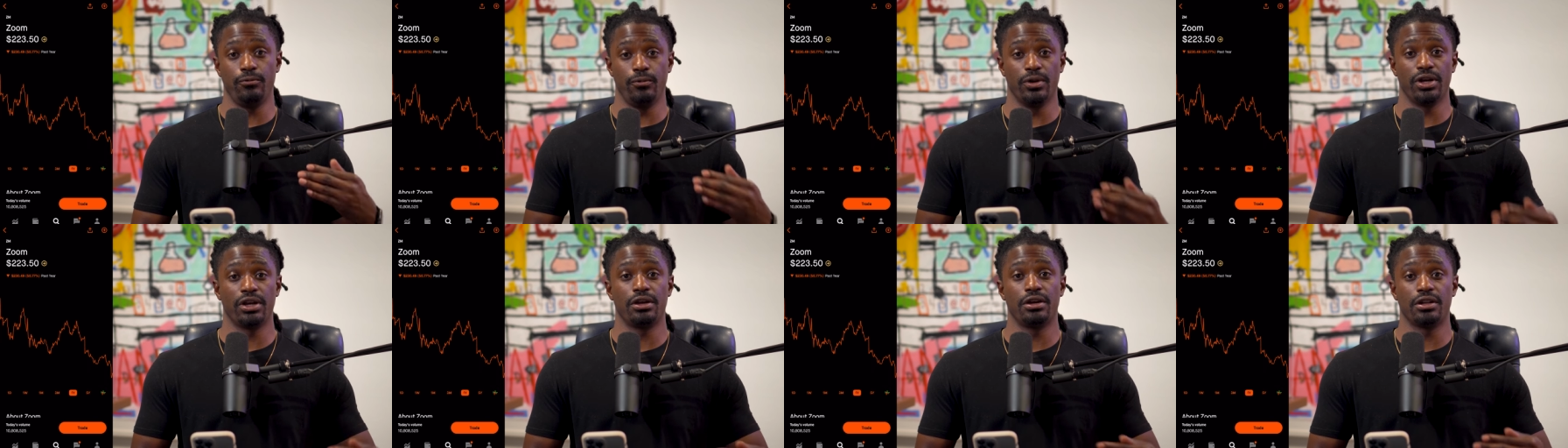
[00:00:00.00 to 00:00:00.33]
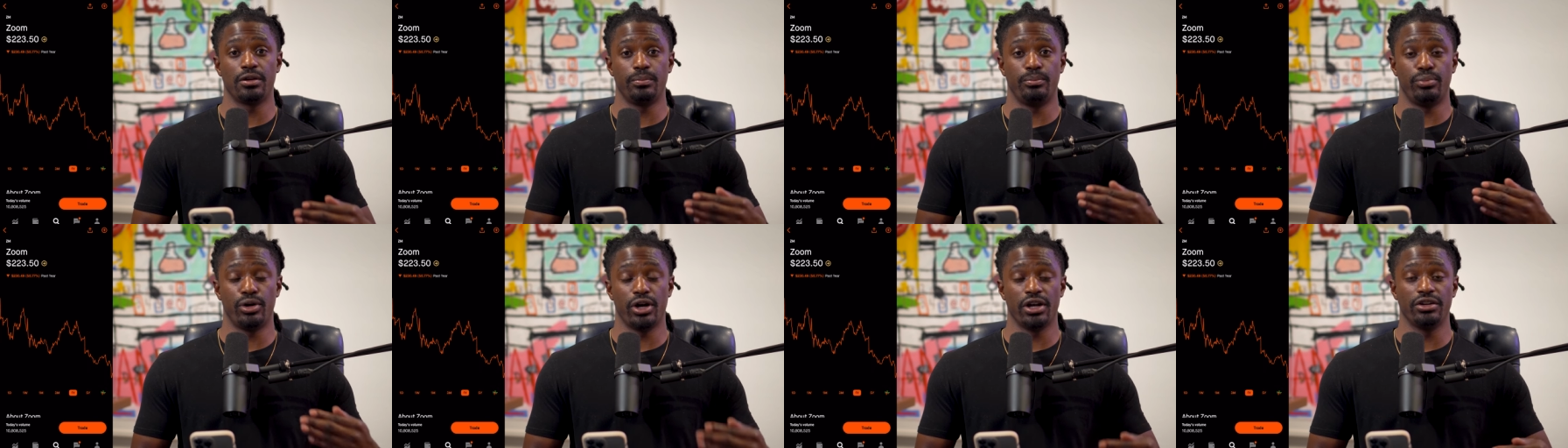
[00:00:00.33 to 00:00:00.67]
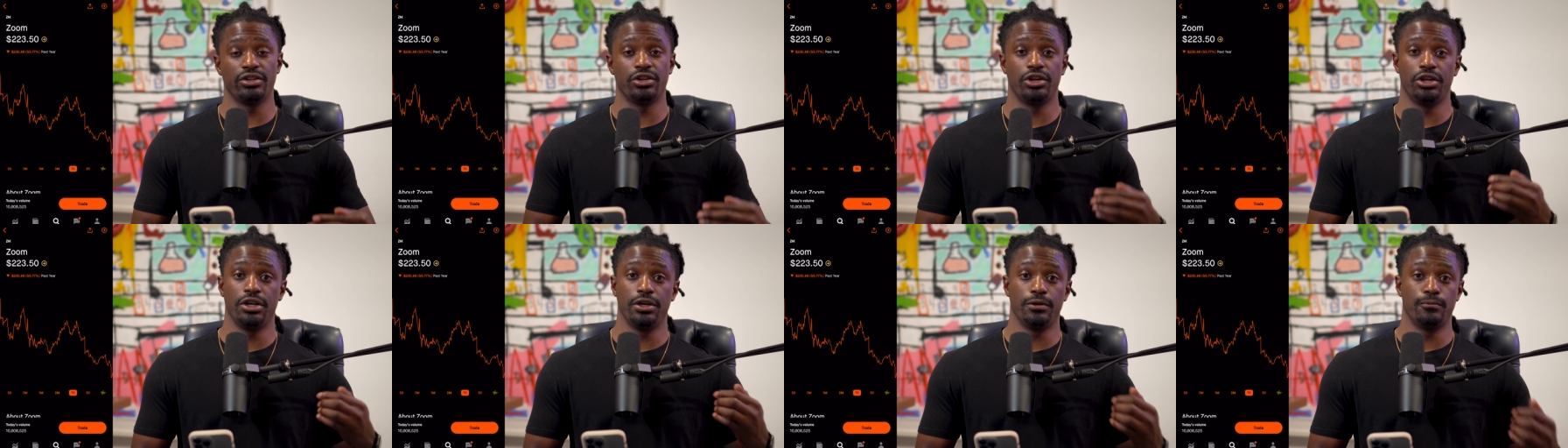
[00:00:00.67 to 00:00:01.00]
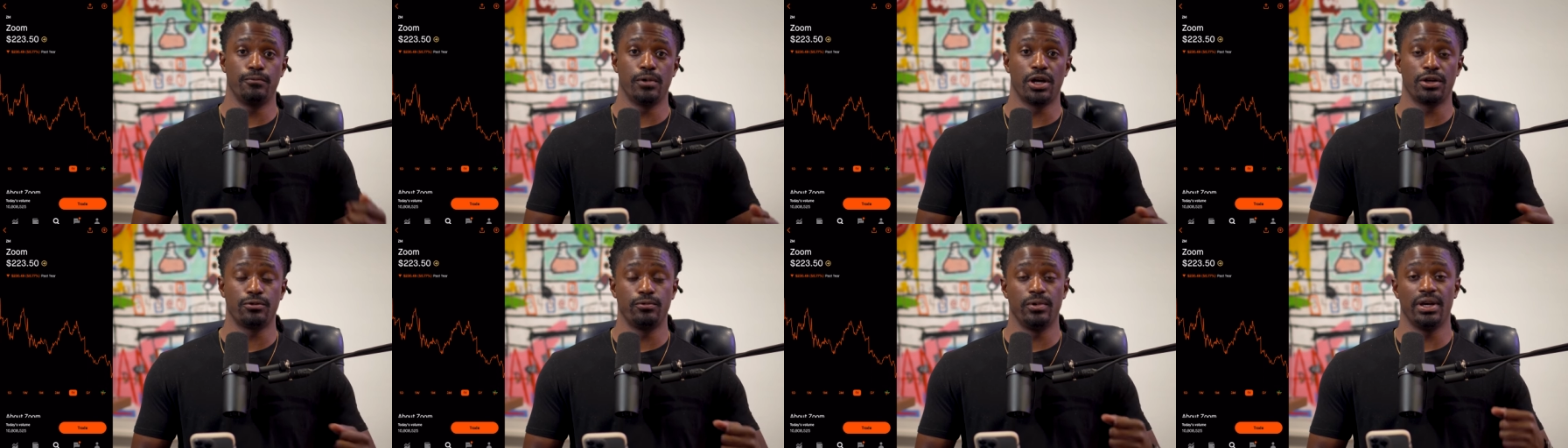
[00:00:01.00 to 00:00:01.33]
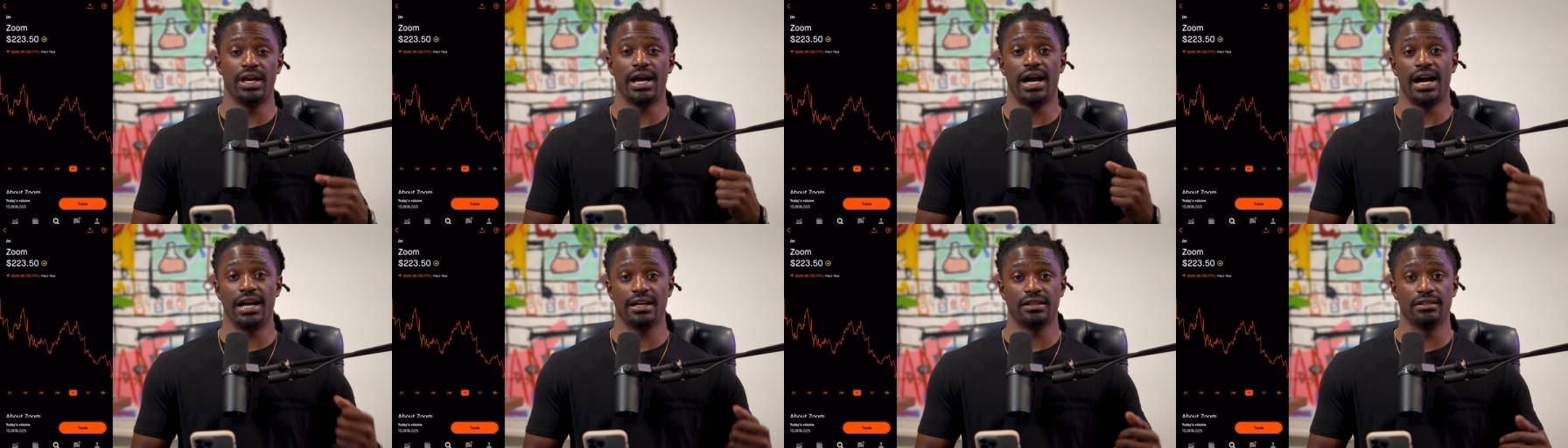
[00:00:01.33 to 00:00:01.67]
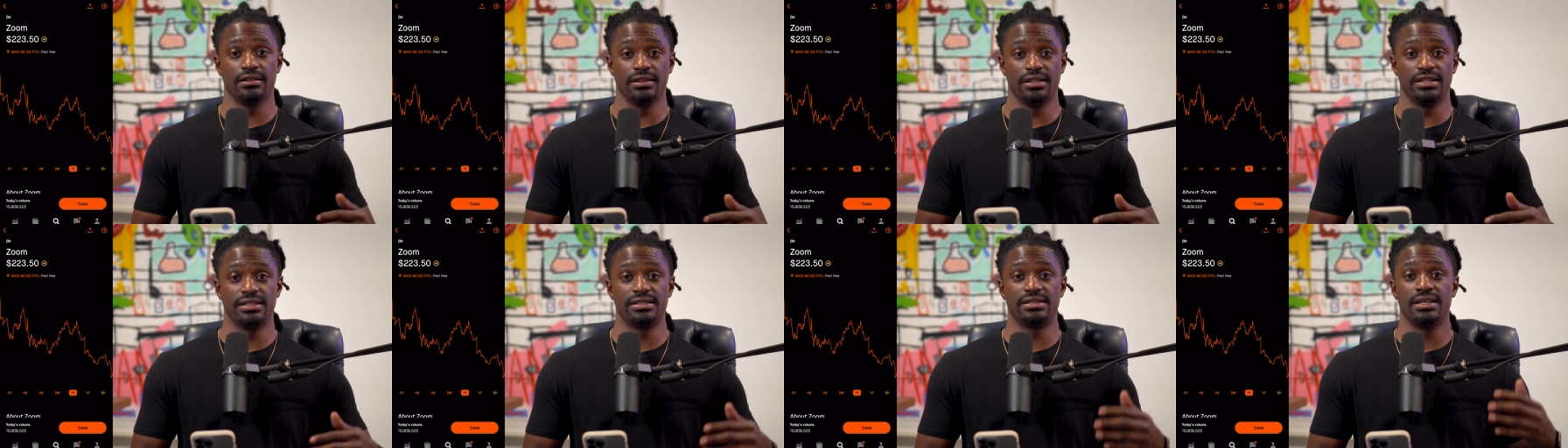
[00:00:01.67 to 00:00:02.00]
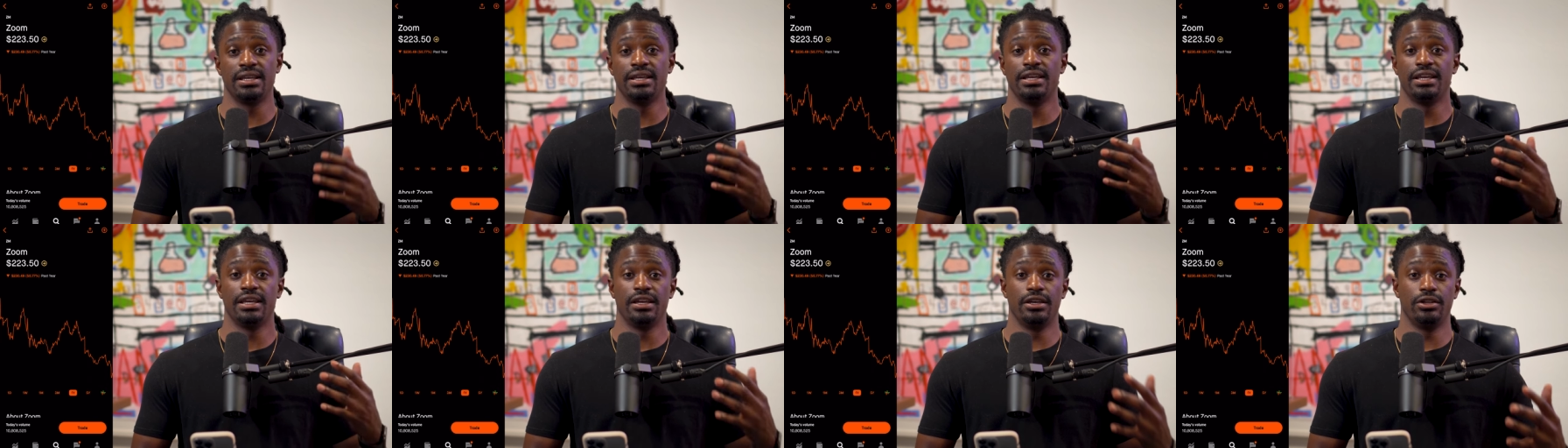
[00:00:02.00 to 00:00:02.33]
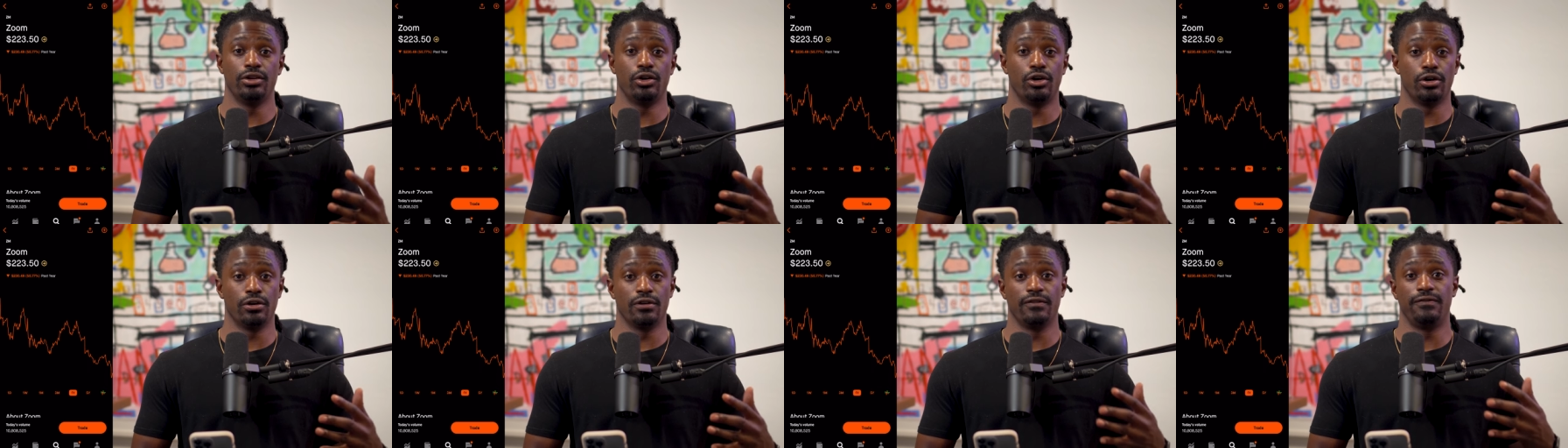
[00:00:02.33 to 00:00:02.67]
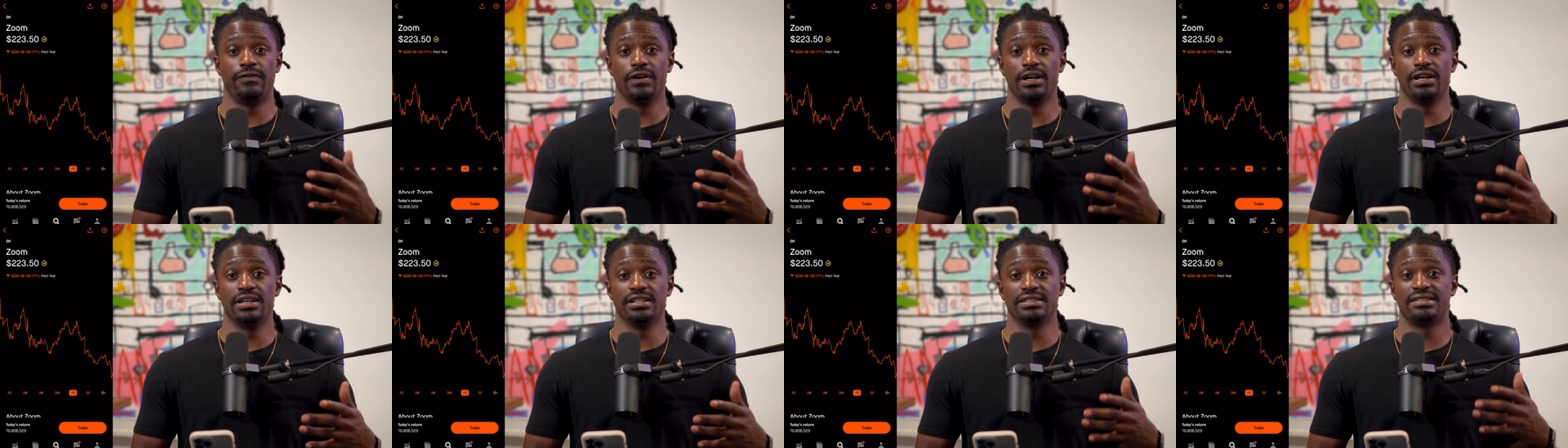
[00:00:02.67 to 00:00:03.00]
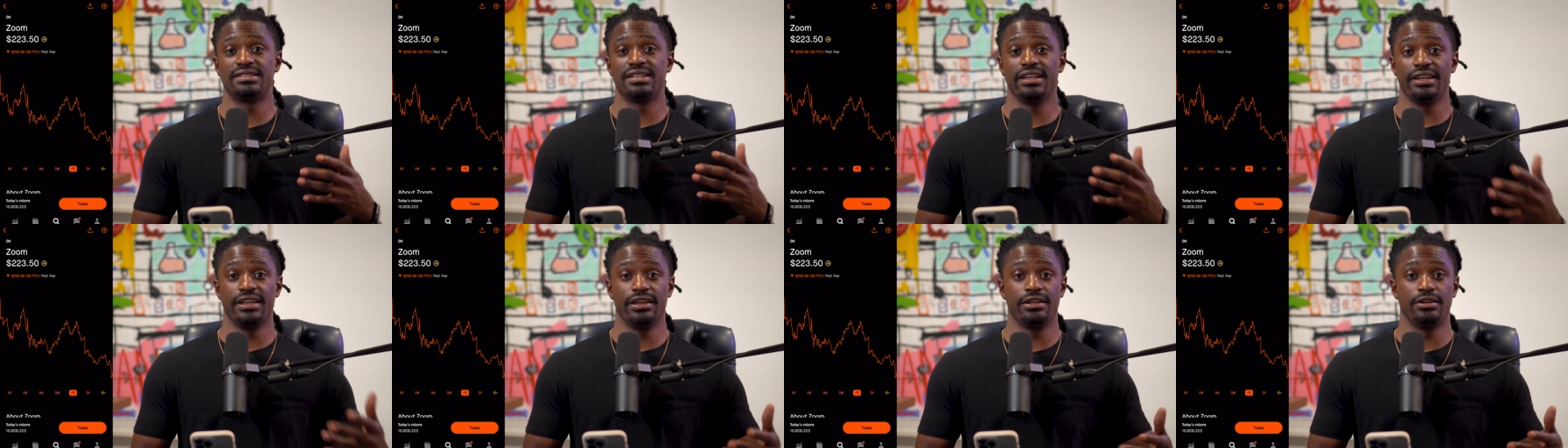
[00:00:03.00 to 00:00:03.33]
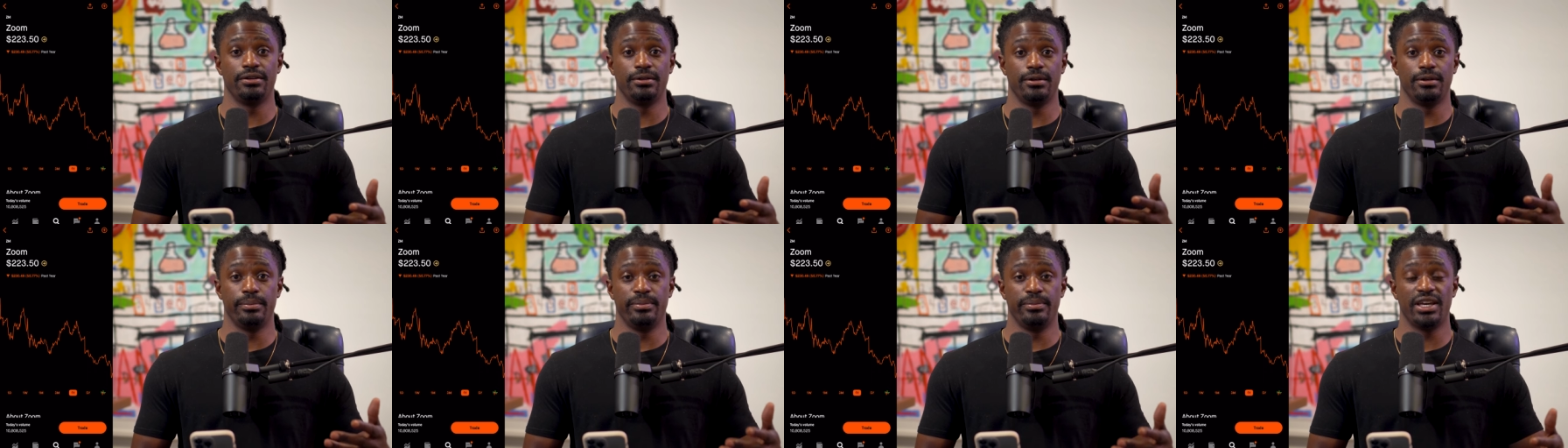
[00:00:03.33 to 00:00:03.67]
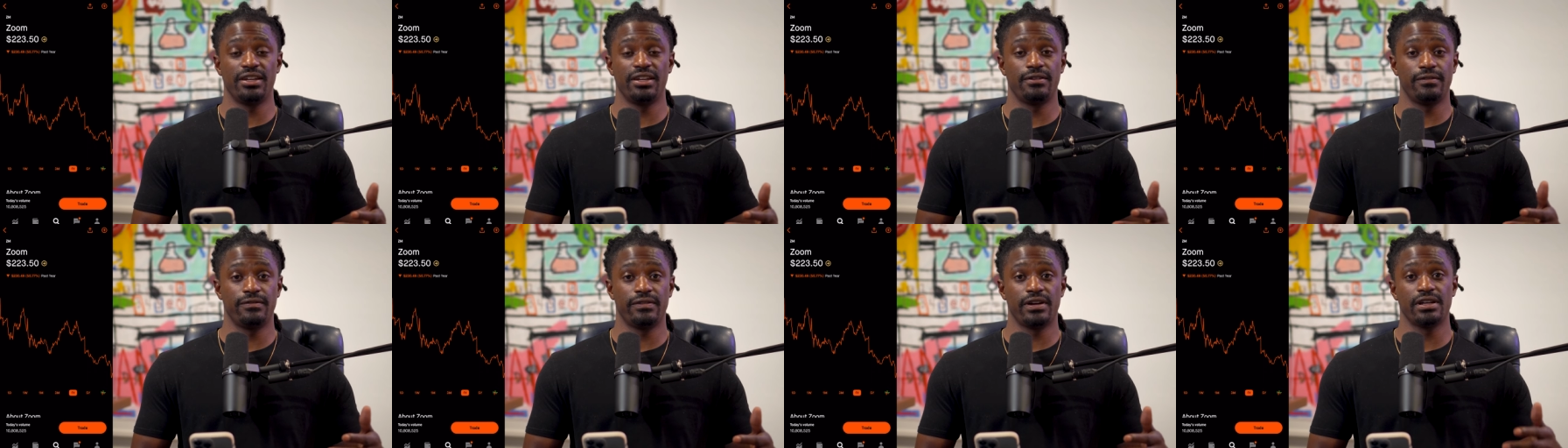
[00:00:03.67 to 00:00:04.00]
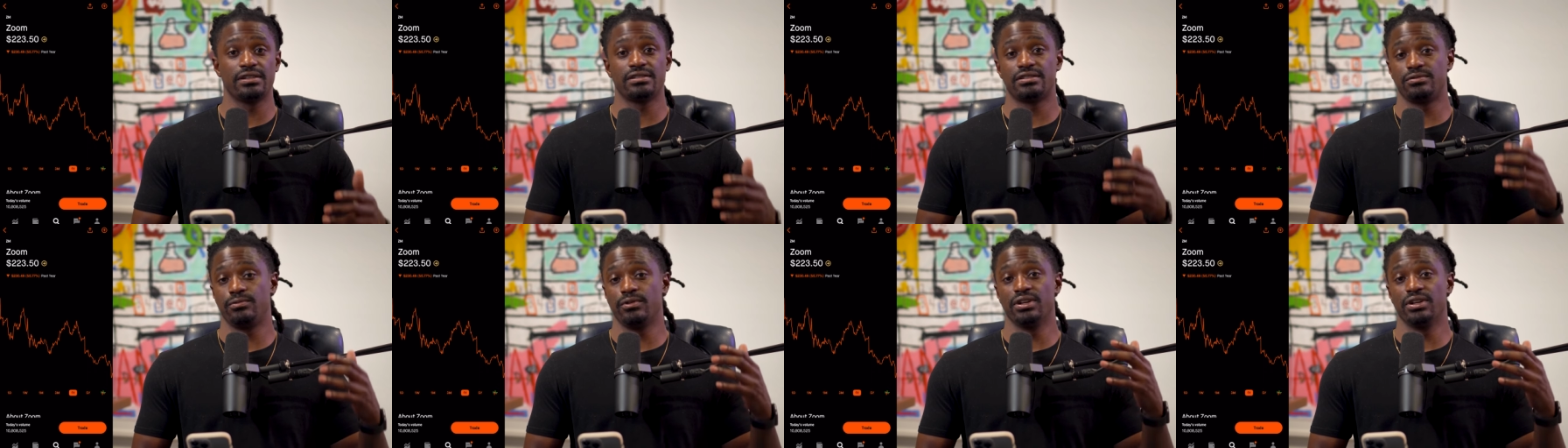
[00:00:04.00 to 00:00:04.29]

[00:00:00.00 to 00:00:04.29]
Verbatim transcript: we're gonna partner and work with Oculus in order for us to enter the metaverse.